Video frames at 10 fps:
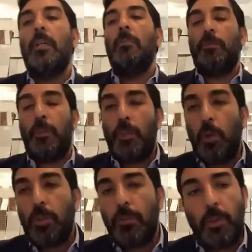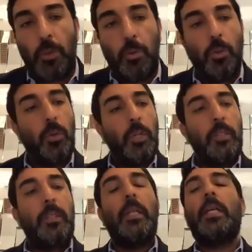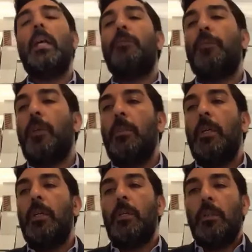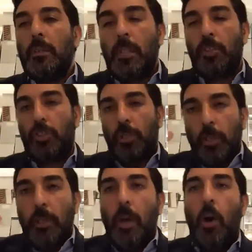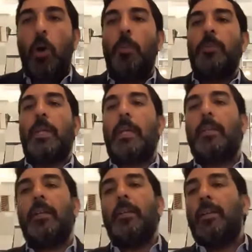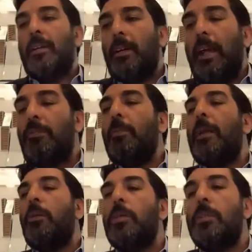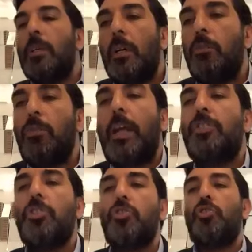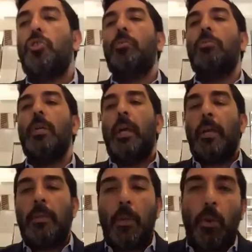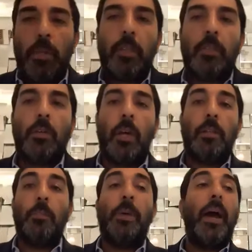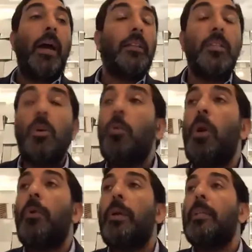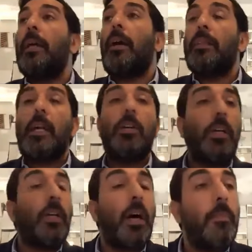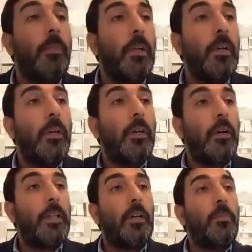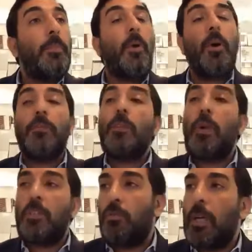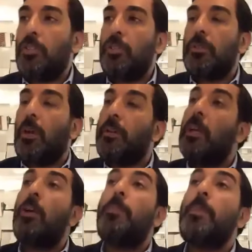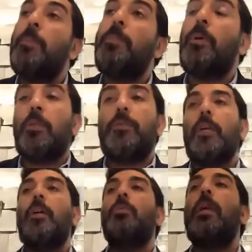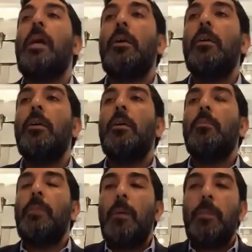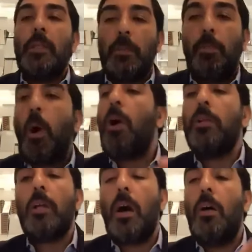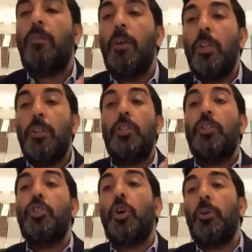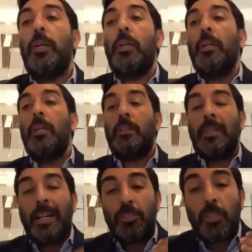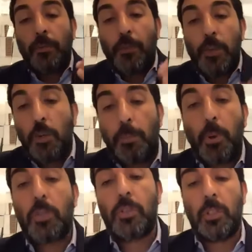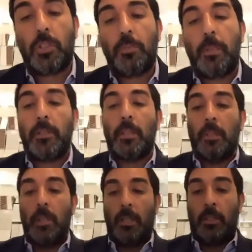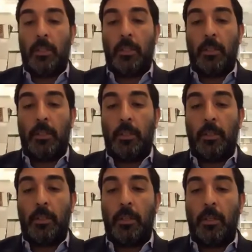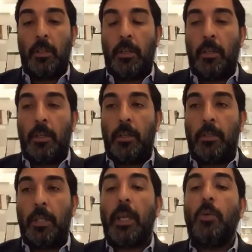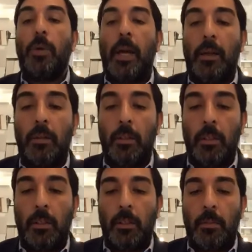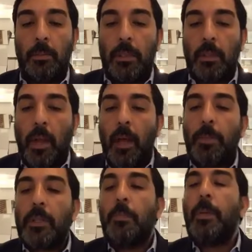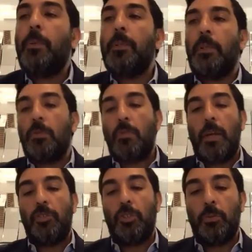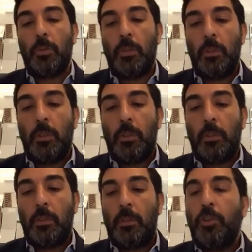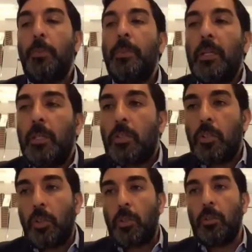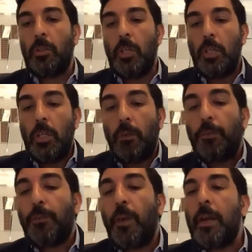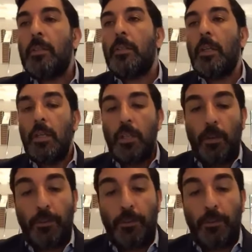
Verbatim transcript: But for those of you who didn't come from such homes that everybody was a, a righteous Jew and they weren't on the on the path, and you're worried, like, are they going to come? Are they going to be part of the resurrection? Are they going to be part of the Geulah? Maybe the part of the journey, not just for you personally to merit the the uh, the Geulah, but helping the people that are around you, your immediate circle, your friends, your